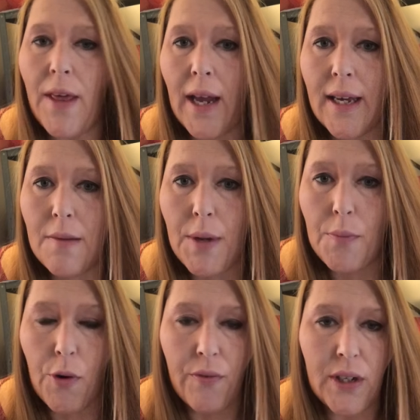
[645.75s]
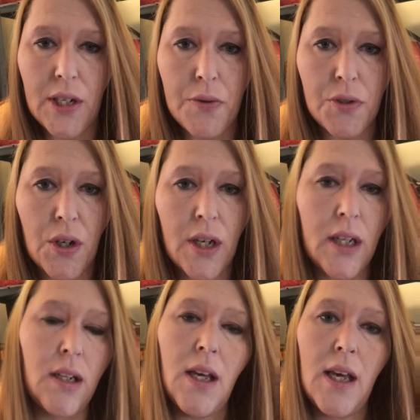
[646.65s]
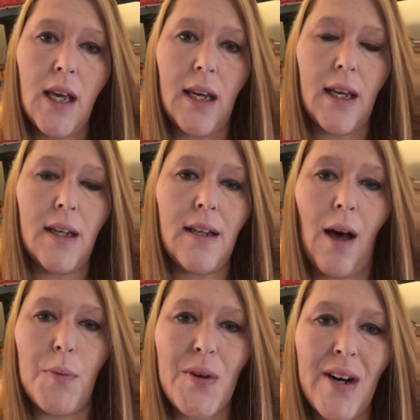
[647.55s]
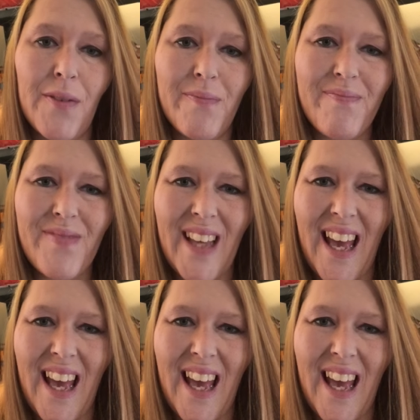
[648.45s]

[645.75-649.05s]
that I can make more videos on and help you out.